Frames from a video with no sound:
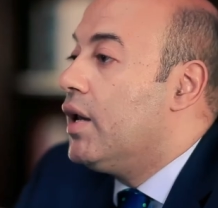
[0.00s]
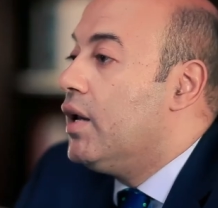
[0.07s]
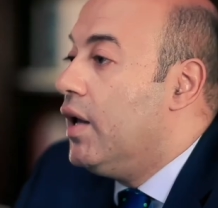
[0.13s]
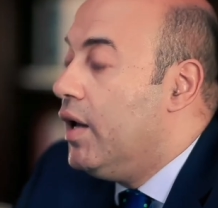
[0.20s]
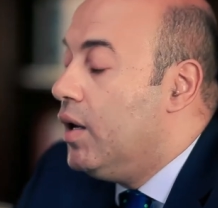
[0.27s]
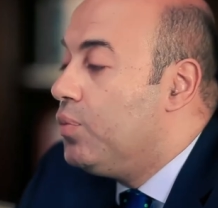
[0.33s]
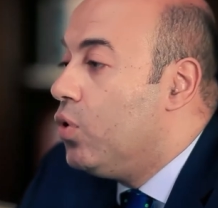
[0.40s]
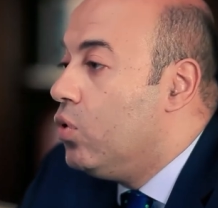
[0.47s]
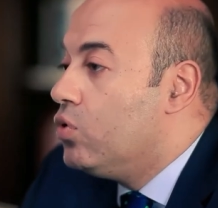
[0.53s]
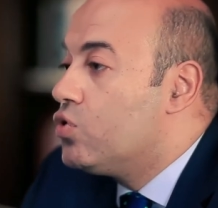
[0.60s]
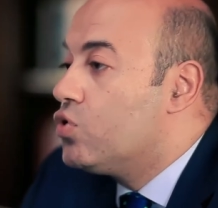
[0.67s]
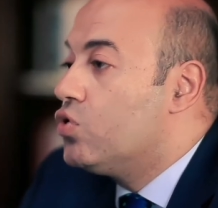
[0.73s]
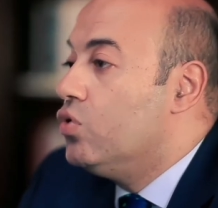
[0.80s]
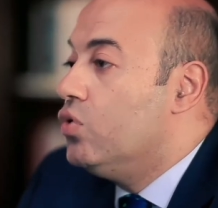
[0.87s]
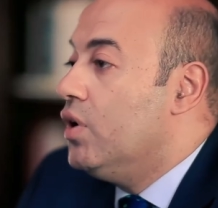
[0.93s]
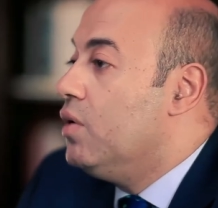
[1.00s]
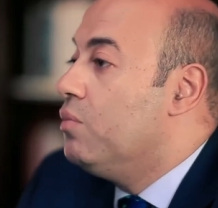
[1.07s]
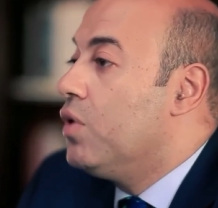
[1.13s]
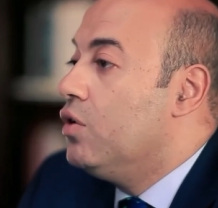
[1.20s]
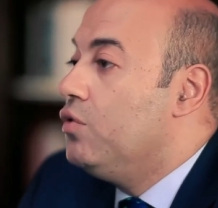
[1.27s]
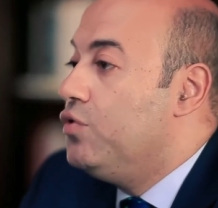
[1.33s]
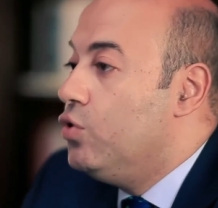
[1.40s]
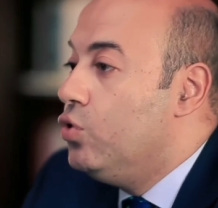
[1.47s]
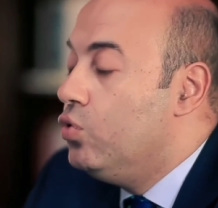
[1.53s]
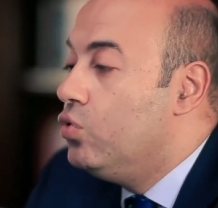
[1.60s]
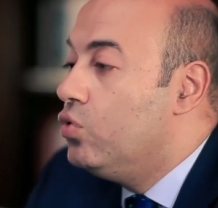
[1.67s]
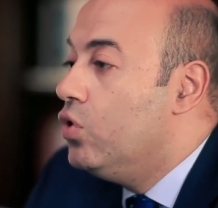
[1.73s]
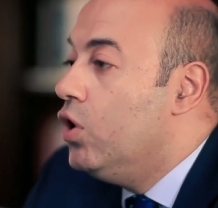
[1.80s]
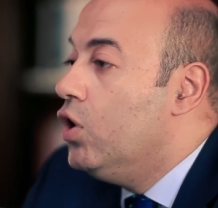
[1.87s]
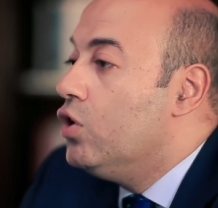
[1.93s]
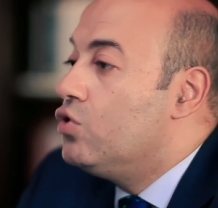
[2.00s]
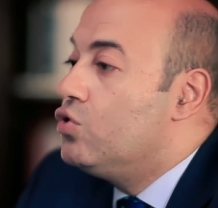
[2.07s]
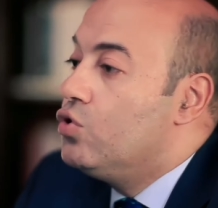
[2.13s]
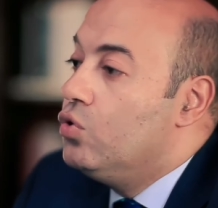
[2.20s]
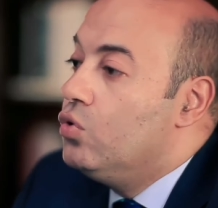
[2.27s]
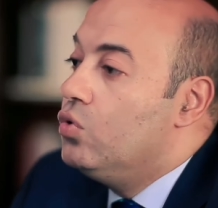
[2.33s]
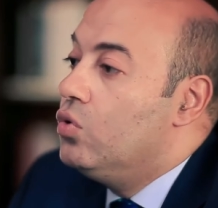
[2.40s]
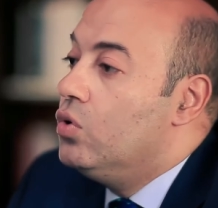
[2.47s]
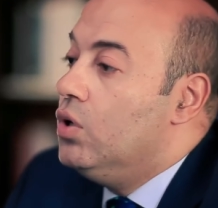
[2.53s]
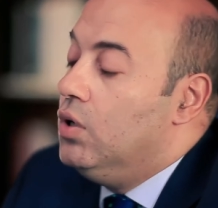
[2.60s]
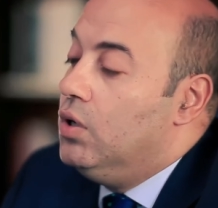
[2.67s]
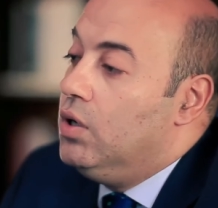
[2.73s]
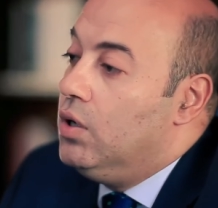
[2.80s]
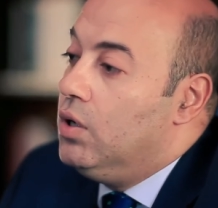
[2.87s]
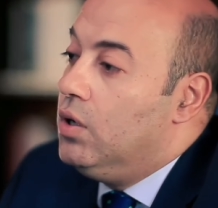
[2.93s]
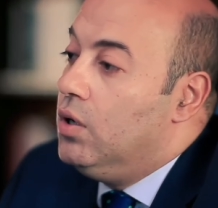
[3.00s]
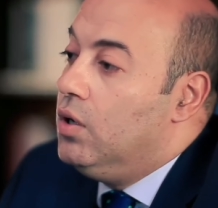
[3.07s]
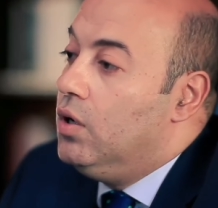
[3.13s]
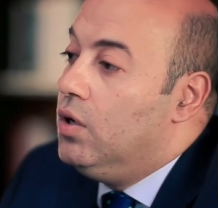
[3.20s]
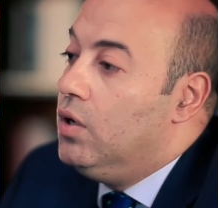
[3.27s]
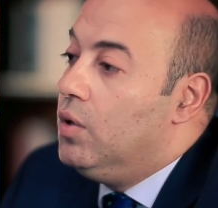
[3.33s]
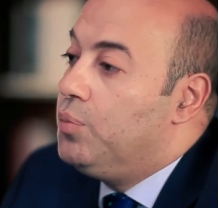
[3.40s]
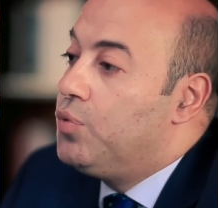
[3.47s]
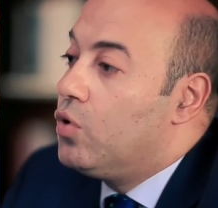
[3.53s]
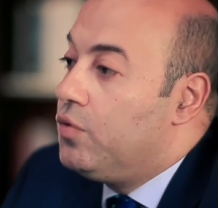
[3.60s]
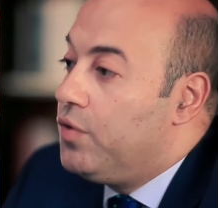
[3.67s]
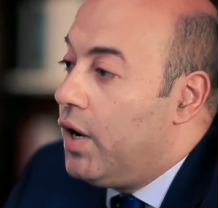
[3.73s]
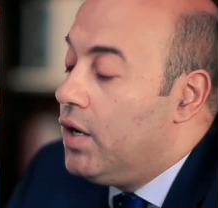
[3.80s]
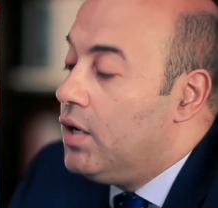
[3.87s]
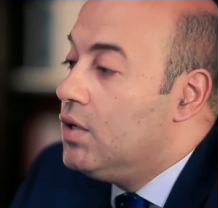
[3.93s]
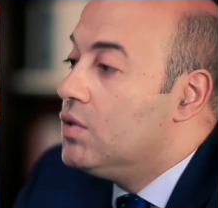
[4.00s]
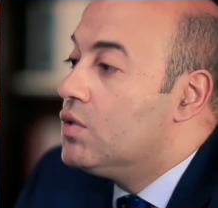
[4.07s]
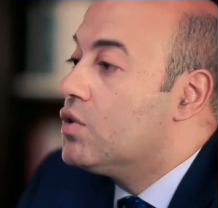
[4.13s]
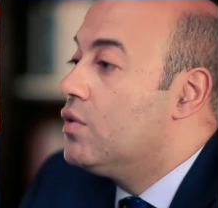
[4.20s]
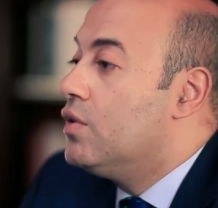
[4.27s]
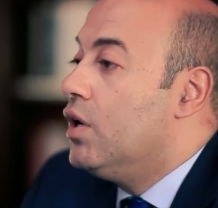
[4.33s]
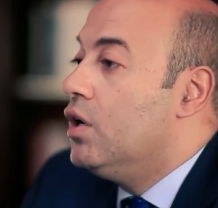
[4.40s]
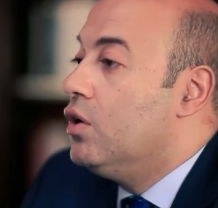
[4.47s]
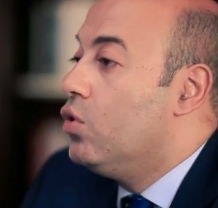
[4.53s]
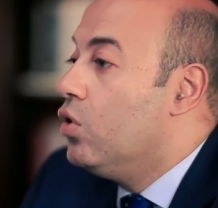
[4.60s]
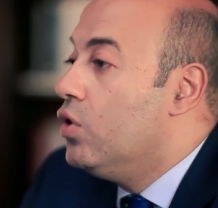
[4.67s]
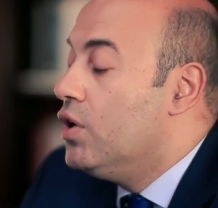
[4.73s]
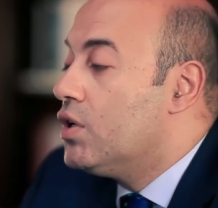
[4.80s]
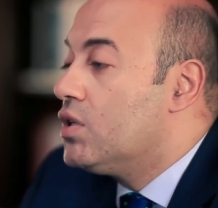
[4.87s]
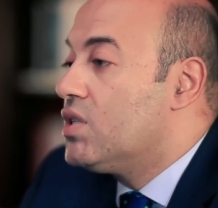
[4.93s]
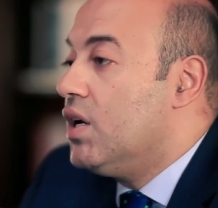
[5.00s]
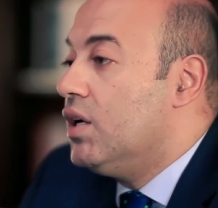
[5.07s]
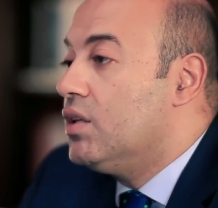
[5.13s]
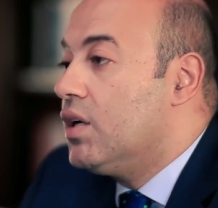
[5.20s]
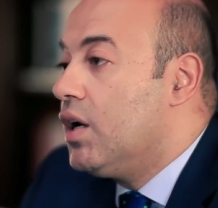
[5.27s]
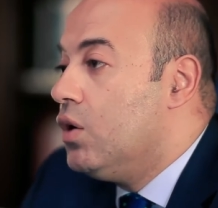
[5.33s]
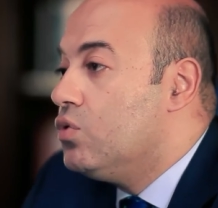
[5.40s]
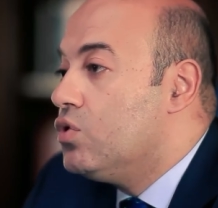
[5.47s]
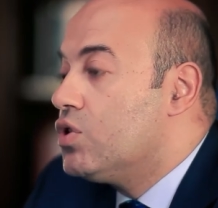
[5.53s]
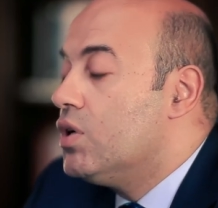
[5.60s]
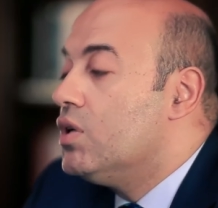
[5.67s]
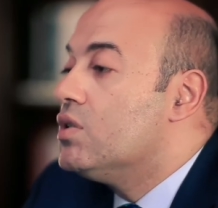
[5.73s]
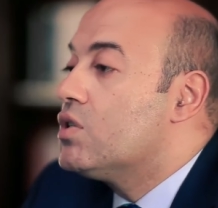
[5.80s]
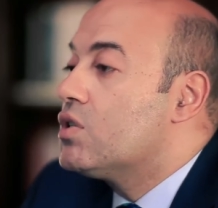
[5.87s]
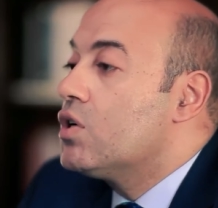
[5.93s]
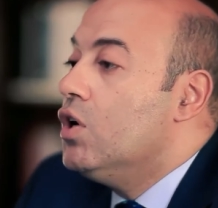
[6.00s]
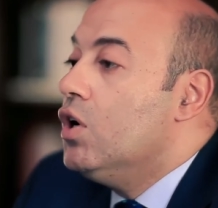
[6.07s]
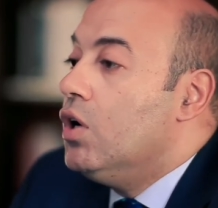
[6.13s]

can help also, in my view, to provide the lawyers and counsels